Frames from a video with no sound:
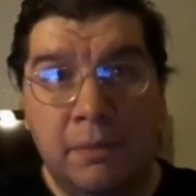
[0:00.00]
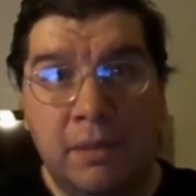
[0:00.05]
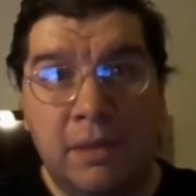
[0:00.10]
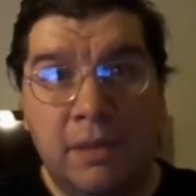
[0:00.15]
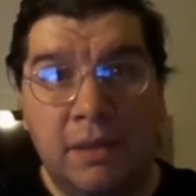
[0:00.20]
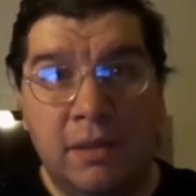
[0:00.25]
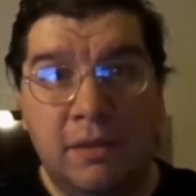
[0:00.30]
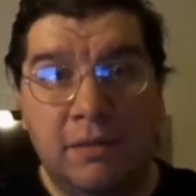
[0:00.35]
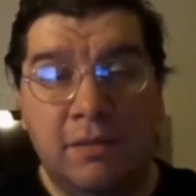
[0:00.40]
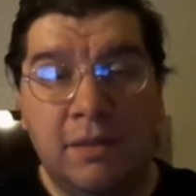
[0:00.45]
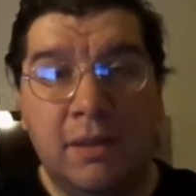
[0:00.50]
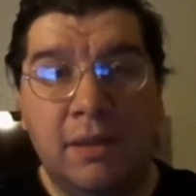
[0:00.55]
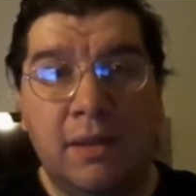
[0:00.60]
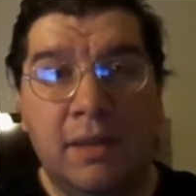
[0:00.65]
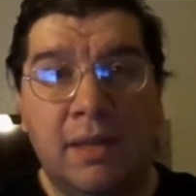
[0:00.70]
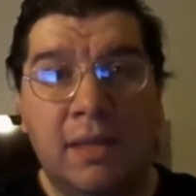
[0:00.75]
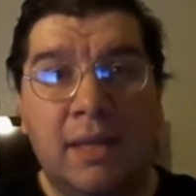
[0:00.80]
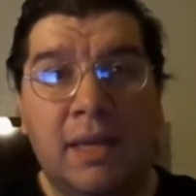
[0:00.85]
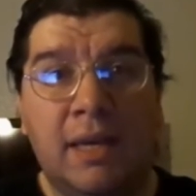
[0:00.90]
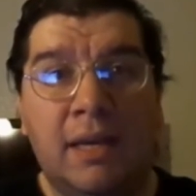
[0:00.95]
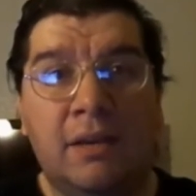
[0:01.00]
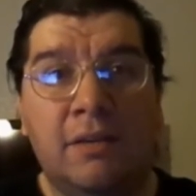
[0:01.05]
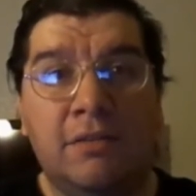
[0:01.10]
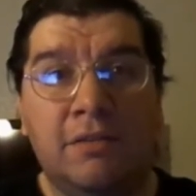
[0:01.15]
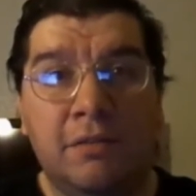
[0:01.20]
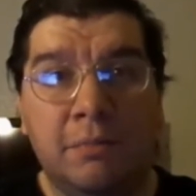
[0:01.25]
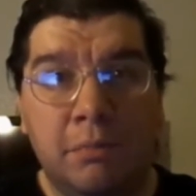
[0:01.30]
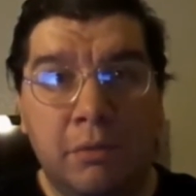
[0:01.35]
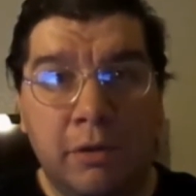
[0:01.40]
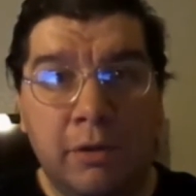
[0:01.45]
Because it, had
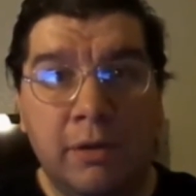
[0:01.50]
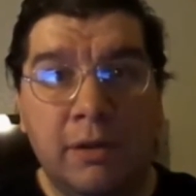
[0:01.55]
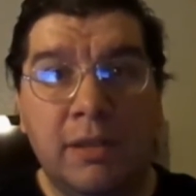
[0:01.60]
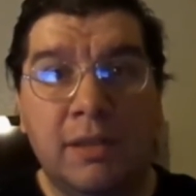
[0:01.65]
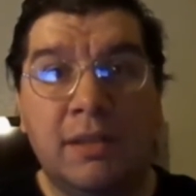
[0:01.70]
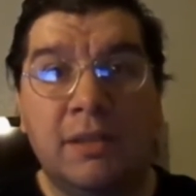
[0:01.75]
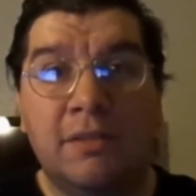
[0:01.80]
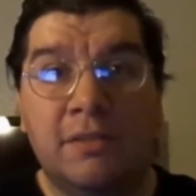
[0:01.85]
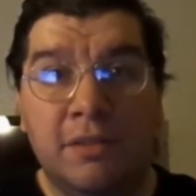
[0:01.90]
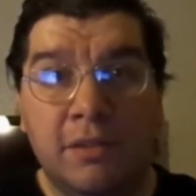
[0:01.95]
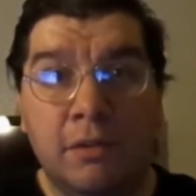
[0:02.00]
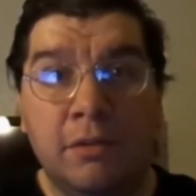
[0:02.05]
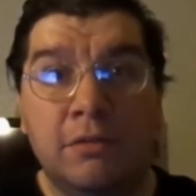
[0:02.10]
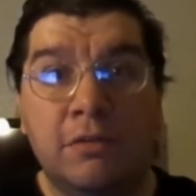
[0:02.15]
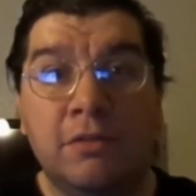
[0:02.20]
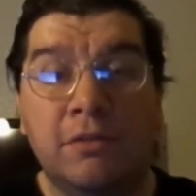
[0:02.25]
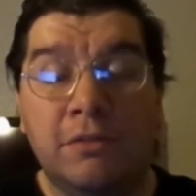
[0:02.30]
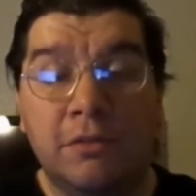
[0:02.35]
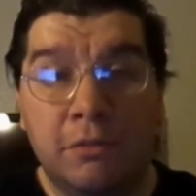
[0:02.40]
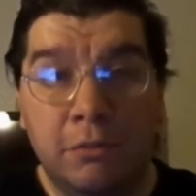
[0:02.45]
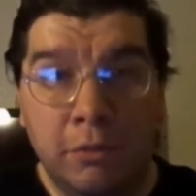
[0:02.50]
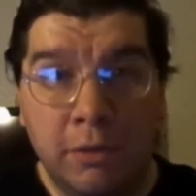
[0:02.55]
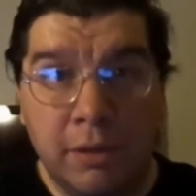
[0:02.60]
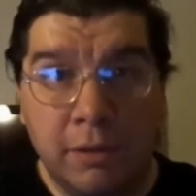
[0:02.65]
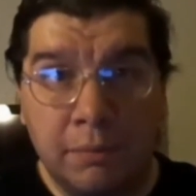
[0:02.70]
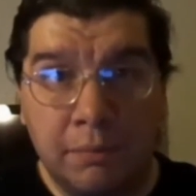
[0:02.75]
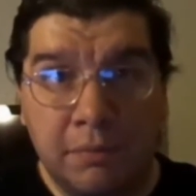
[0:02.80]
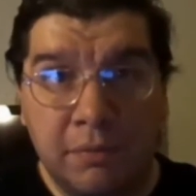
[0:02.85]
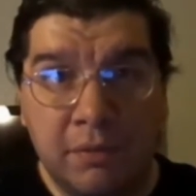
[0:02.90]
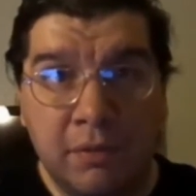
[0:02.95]
a smart and intelligent
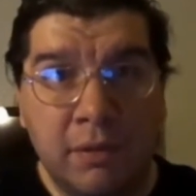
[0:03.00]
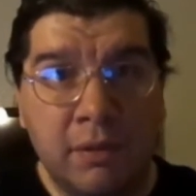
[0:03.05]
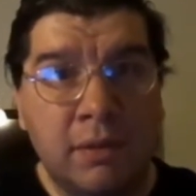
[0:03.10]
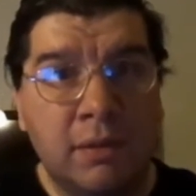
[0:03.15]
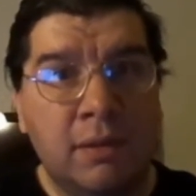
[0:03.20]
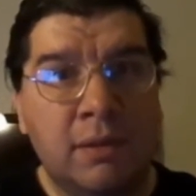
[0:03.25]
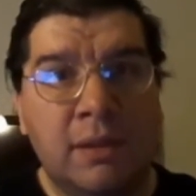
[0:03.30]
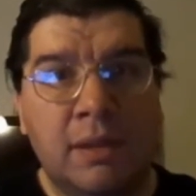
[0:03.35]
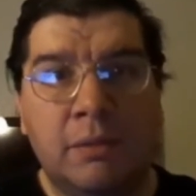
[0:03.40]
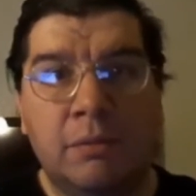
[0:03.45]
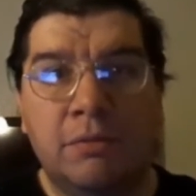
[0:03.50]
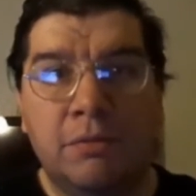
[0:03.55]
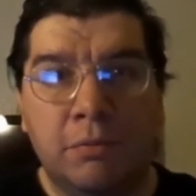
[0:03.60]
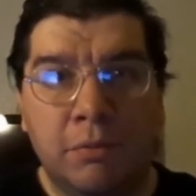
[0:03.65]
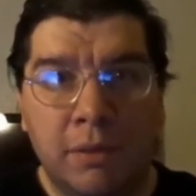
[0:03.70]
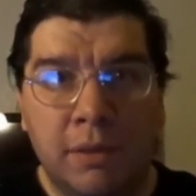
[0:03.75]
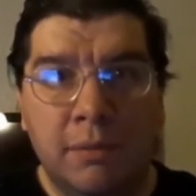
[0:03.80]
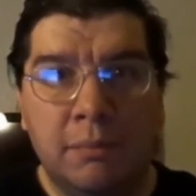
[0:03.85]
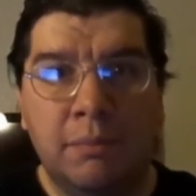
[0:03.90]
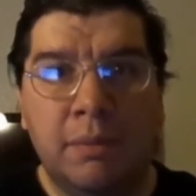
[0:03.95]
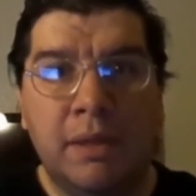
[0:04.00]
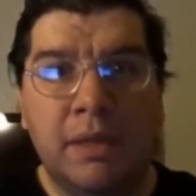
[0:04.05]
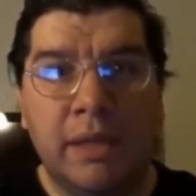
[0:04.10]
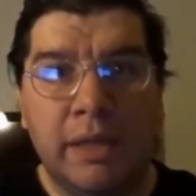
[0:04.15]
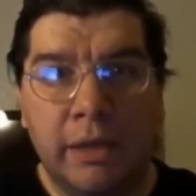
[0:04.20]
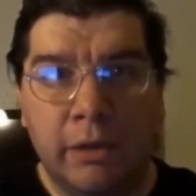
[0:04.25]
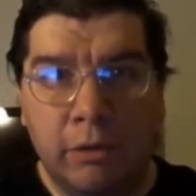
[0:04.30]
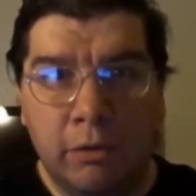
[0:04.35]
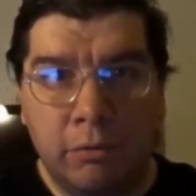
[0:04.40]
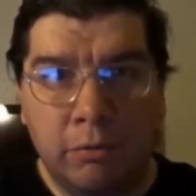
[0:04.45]
script that was written
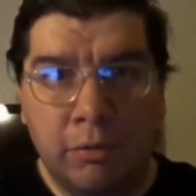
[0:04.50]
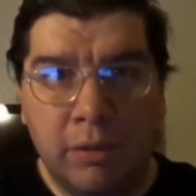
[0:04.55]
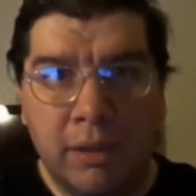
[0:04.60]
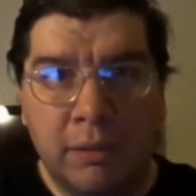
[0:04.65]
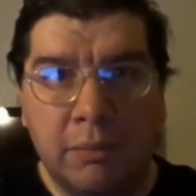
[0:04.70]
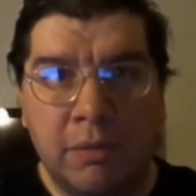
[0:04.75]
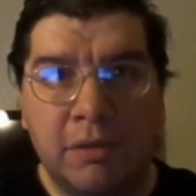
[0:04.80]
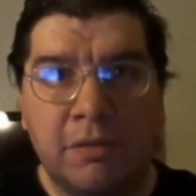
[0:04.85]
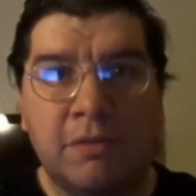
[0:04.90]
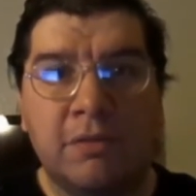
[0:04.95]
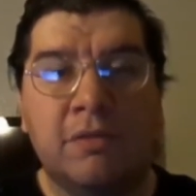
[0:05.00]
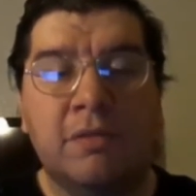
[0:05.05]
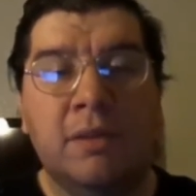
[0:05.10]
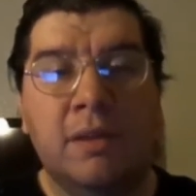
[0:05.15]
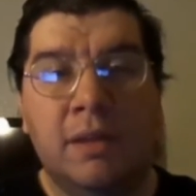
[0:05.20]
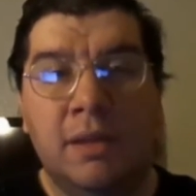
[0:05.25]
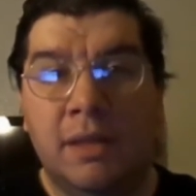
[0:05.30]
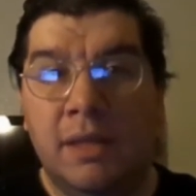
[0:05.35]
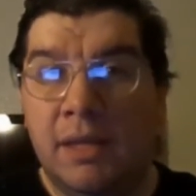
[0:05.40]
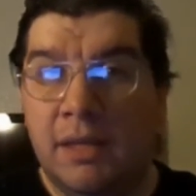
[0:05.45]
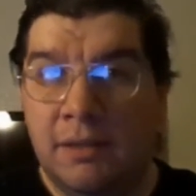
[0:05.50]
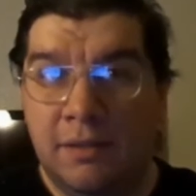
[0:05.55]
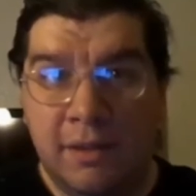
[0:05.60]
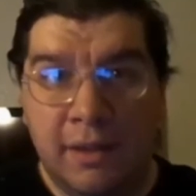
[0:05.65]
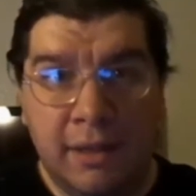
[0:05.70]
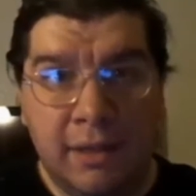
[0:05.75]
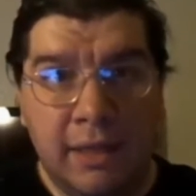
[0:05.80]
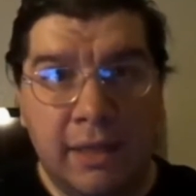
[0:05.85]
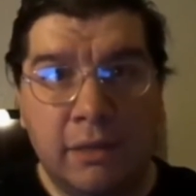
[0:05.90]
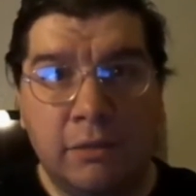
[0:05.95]
by Harold Ramis and
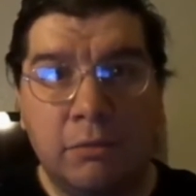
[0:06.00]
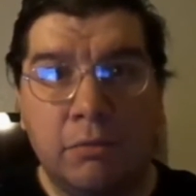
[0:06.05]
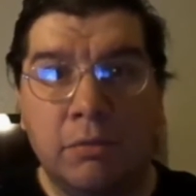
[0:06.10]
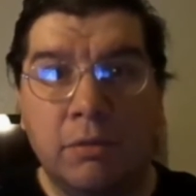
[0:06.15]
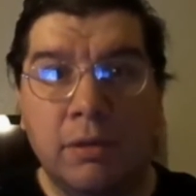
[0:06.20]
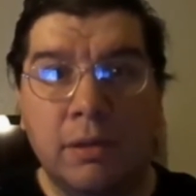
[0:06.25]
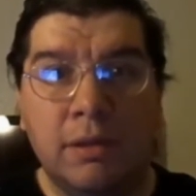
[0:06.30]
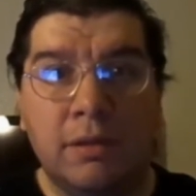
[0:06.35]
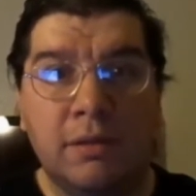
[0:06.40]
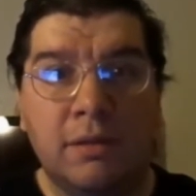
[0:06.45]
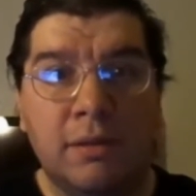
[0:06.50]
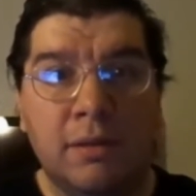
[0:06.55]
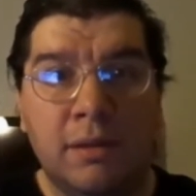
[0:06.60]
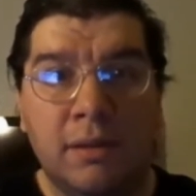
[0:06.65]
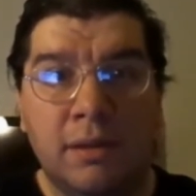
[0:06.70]
Dan Aykroyd.